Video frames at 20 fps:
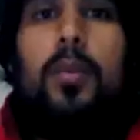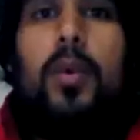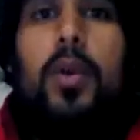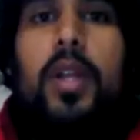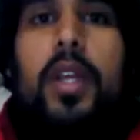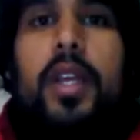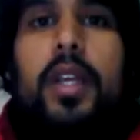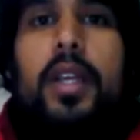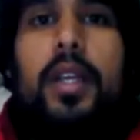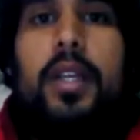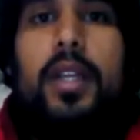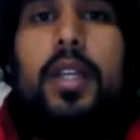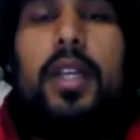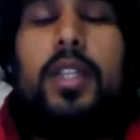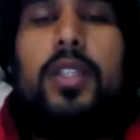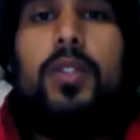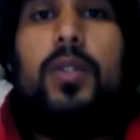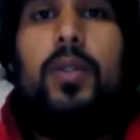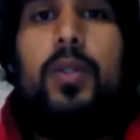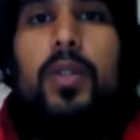Bullying in
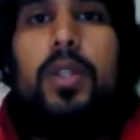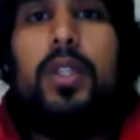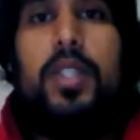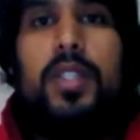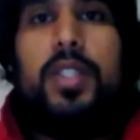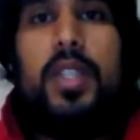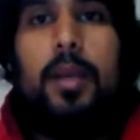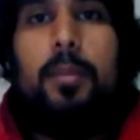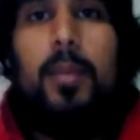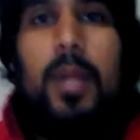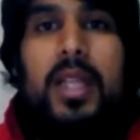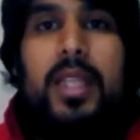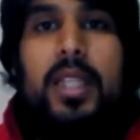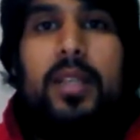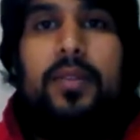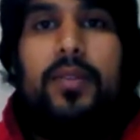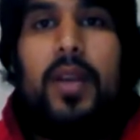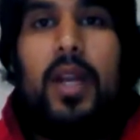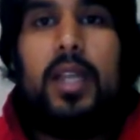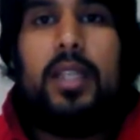a school is a
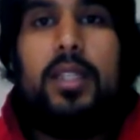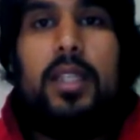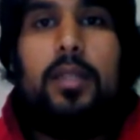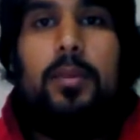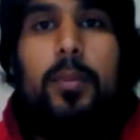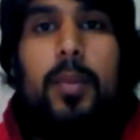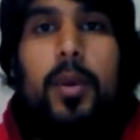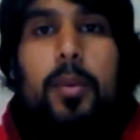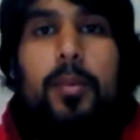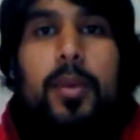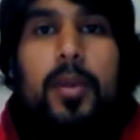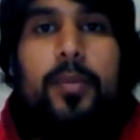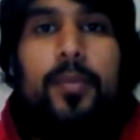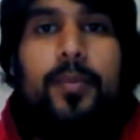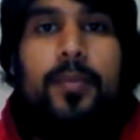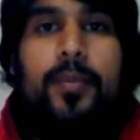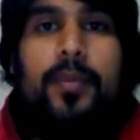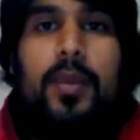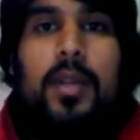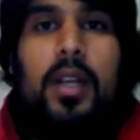multifaceted problem.
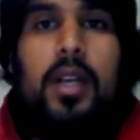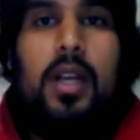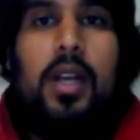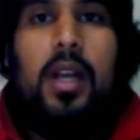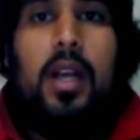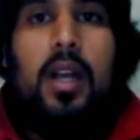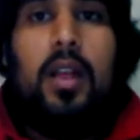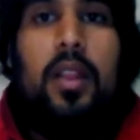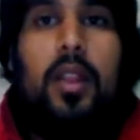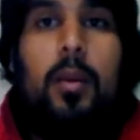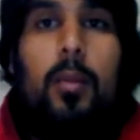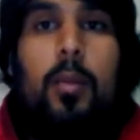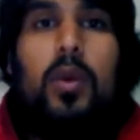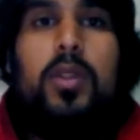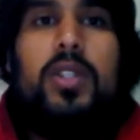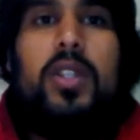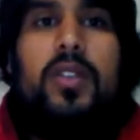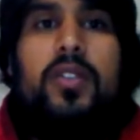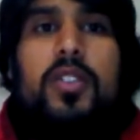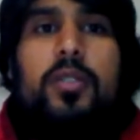The
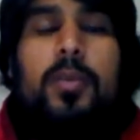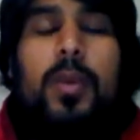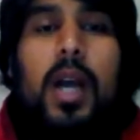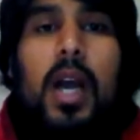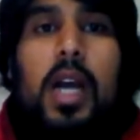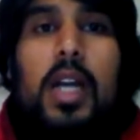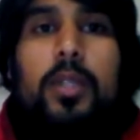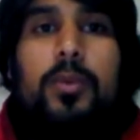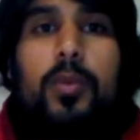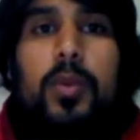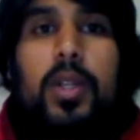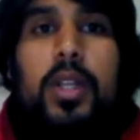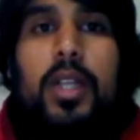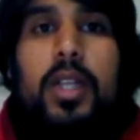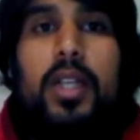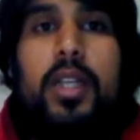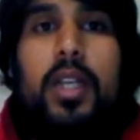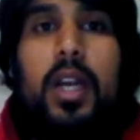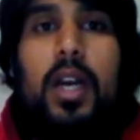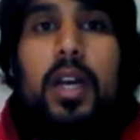motives behind
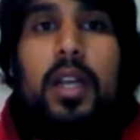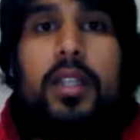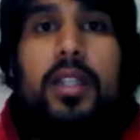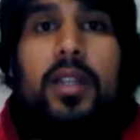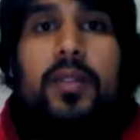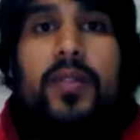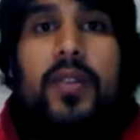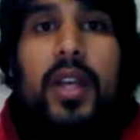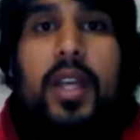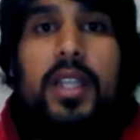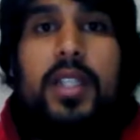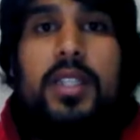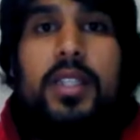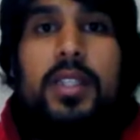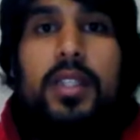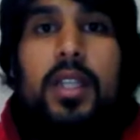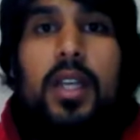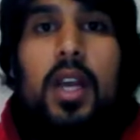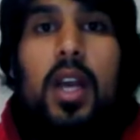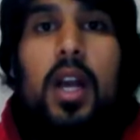bullying are
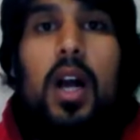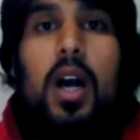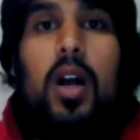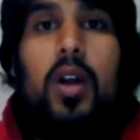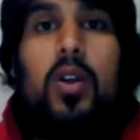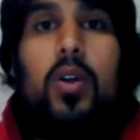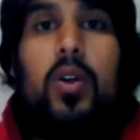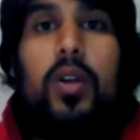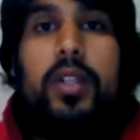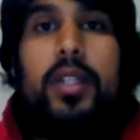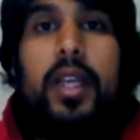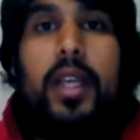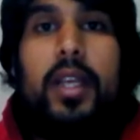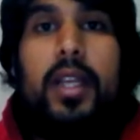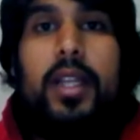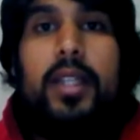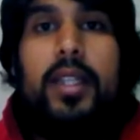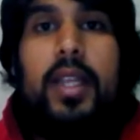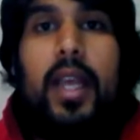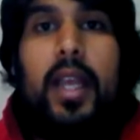diverse,
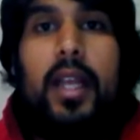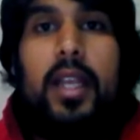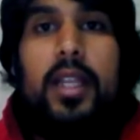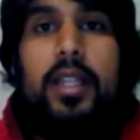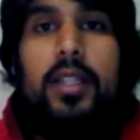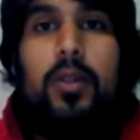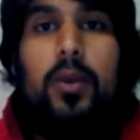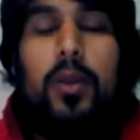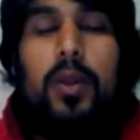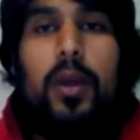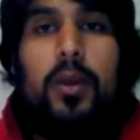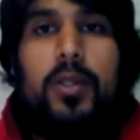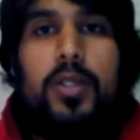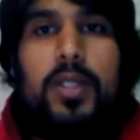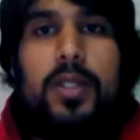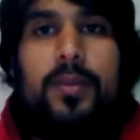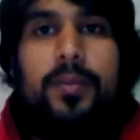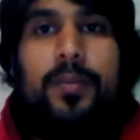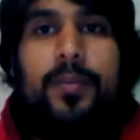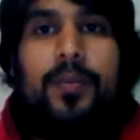accordingly Dagley 2000.
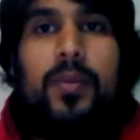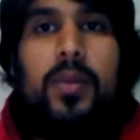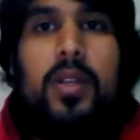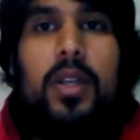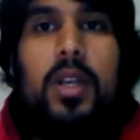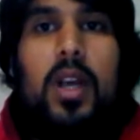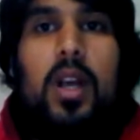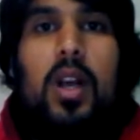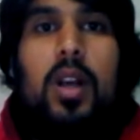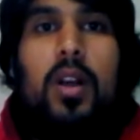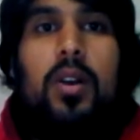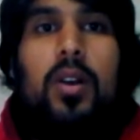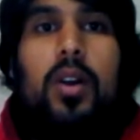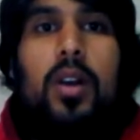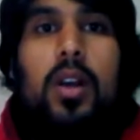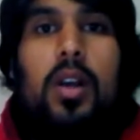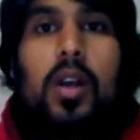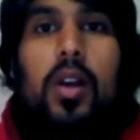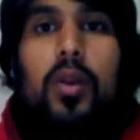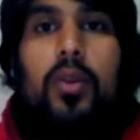
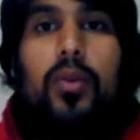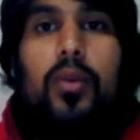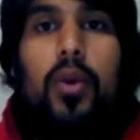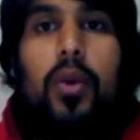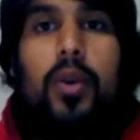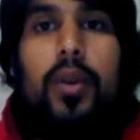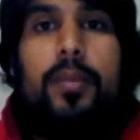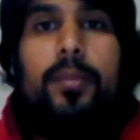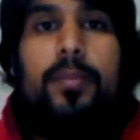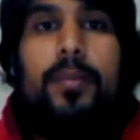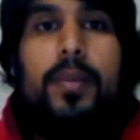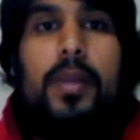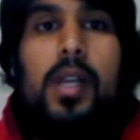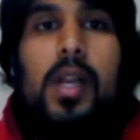4.